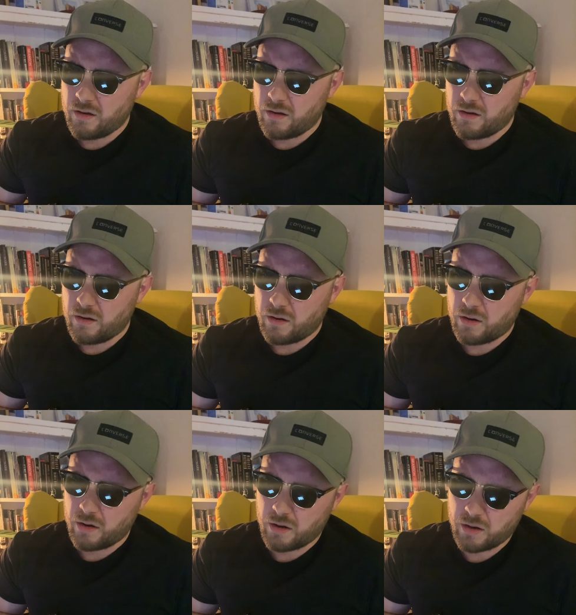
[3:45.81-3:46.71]

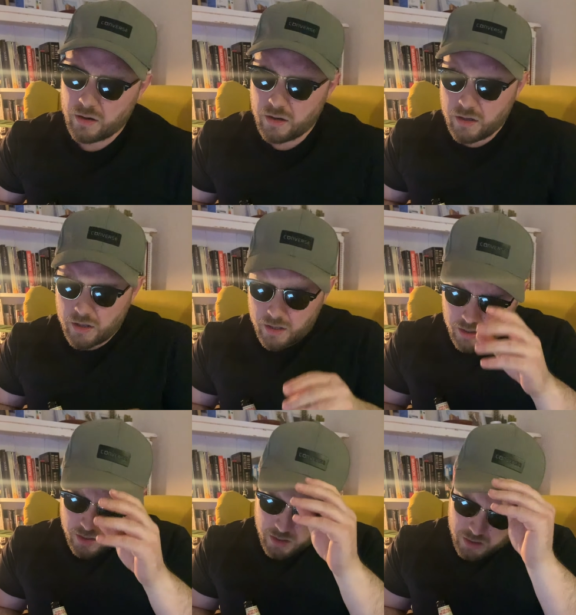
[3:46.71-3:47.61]
(silence)